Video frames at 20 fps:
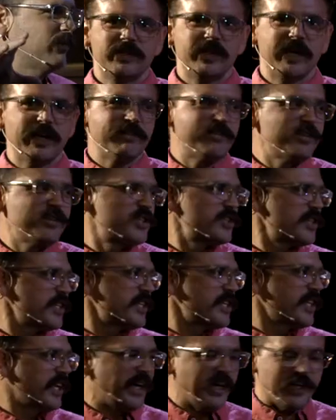David's
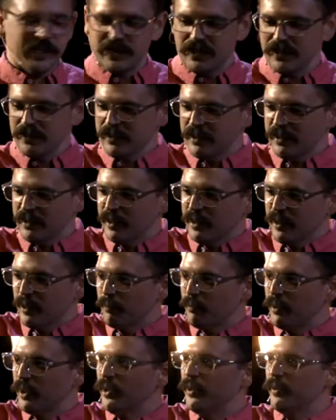just like,
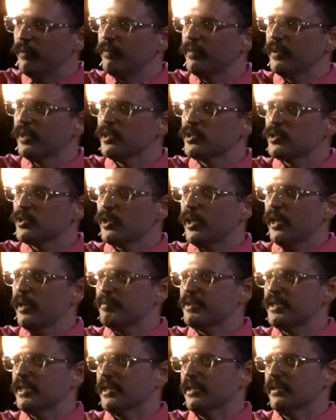boom,
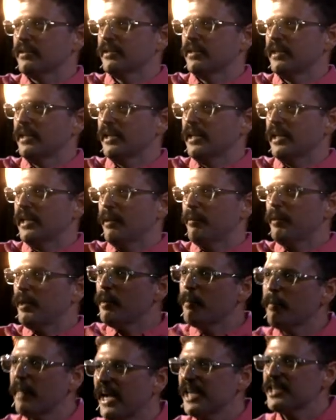drops it. I mean,
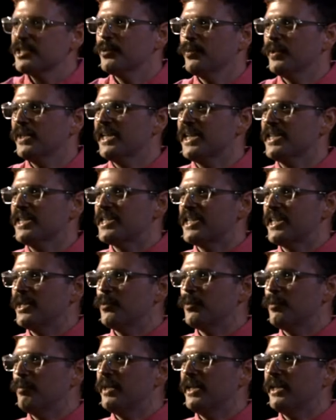imagine what that
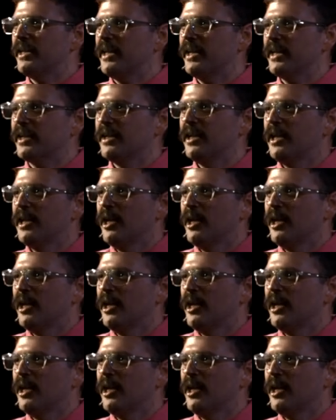scene would be like.